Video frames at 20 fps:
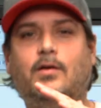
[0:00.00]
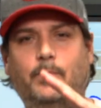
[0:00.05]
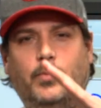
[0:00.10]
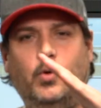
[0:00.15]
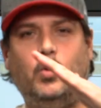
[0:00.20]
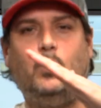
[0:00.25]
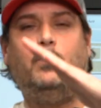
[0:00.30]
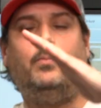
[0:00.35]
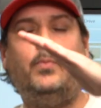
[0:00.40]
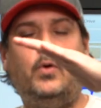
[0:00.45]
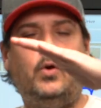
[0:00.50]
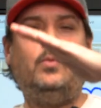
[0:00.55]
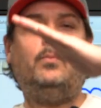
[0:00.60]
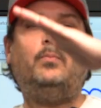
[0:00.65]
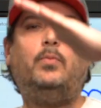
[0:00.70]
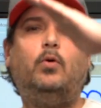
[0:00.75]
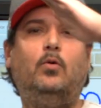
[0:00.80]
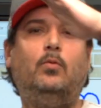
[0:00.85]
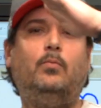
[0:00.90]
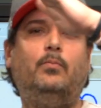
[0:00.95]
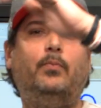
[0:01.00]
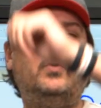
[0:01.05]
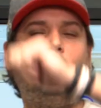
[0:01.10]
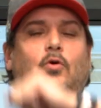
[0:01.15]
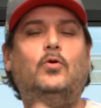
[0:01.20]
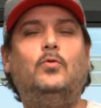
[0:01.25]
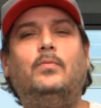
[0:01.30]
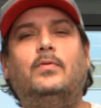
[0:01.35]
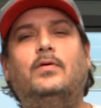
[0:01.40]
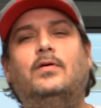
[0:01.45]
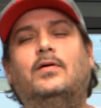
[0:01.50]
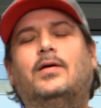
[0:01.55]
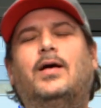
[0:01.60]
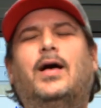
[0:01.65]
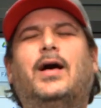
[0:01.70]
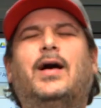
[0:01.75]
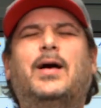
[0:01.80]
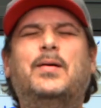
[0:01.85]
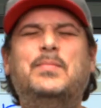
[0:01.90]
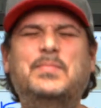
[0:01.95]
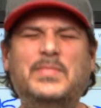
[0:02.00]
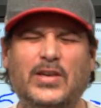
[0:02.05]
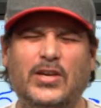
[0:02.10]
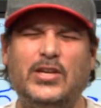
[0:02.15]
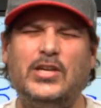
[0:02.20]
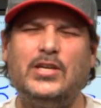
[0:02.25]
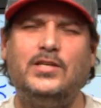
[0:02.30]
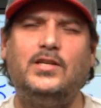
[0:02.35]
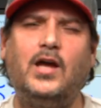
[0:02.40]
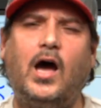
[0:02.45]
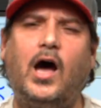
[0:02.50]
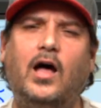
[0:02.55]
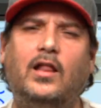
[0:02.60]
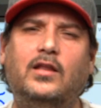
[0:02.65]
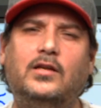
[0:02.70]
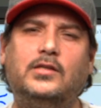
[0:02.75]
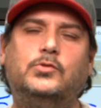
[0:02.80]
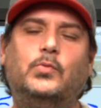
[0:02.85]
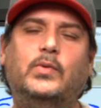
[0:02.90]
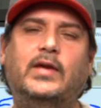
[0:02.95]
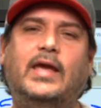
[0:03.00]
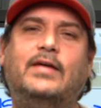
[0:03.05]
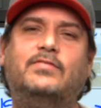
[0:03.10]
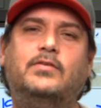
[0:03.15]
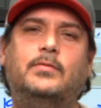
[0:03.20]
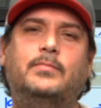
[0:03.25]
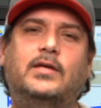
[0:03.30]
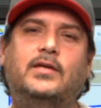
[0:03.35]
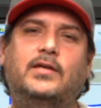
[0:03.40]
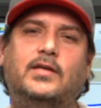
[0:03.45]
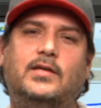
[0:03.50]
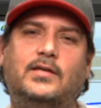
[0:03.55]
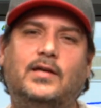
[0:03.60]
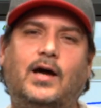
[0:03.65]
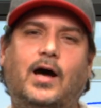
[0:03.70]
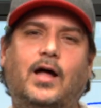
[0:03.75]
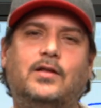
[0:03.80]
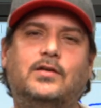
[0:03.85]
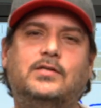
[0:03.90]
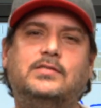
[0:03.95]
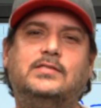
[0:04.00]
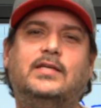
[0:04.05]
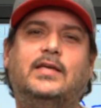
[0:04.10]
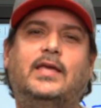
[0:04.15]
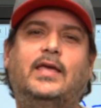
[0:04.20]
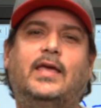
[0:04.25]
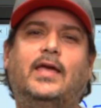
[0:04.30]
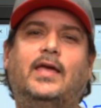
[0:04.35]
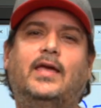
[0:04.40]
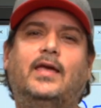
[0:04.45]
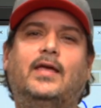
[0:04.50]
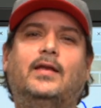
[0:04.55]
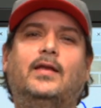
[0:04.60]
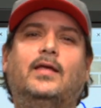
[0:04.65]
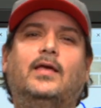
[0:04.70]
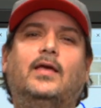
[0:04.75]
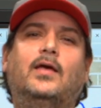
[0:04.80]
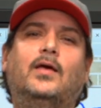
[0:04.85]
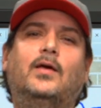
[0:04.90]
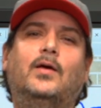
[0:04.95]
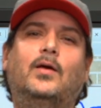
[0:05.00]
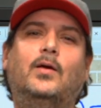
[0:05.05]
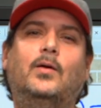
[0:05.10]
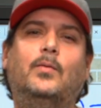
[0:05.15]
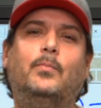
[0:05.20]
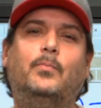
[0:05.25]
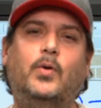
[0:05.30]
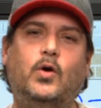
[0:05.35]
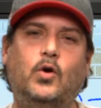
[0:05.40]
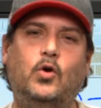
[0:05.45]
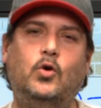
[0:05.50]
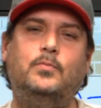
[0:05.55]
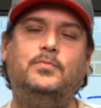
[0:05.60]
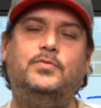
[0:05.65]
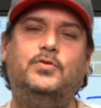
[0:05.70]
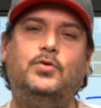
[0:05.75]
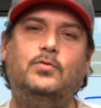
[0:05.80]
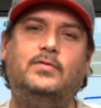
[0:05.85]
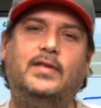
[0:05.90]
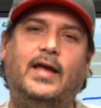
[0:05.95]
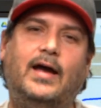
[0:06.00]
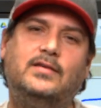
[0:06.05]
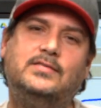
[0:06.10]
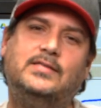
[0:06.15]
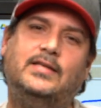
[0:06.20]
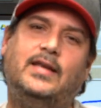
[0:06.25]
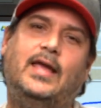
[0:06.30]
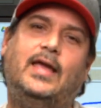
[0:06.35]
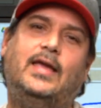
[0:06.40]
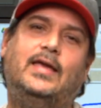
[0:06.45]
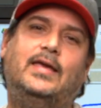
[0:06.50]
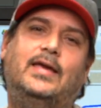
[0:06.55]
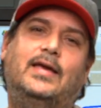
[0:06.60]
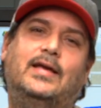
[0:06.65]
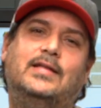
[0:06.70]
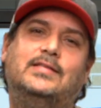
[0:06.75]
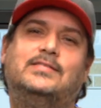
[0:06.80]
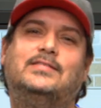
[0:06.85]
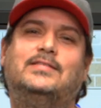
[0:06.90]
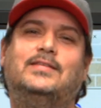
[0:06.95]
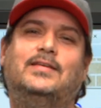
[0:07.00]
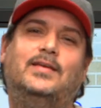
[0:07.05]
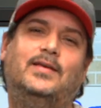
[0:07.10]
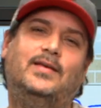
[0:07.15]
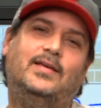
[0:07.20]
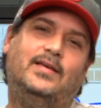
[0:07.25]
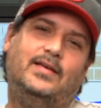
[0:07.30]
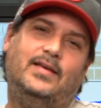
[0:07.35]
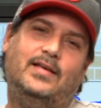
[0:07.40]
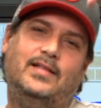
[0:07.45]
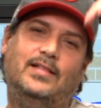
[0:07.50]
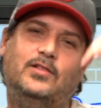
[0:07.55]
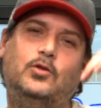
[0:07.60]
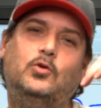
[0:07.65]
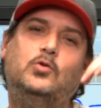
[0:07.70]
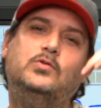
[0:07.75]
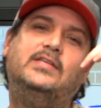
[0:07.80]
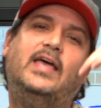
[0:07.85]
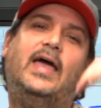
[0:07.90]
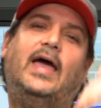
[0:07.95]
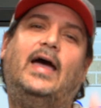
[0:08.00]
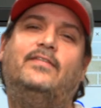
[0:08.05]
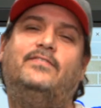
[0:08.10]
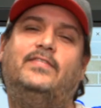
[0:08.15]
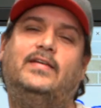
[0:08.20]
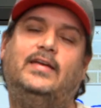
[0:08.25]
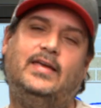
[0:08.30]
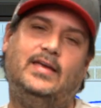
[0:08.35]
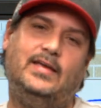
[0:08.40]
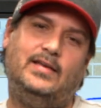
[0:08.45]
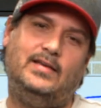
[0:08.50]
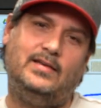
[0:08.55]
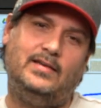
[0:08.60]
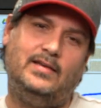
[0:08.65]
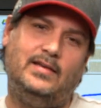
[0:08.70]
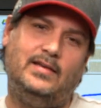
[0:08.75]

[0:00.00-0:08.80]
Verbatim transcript: Boom, boom, boom, boom. A million dollars. We have a million dollars again. Boom, 2008 hits. Lose half again.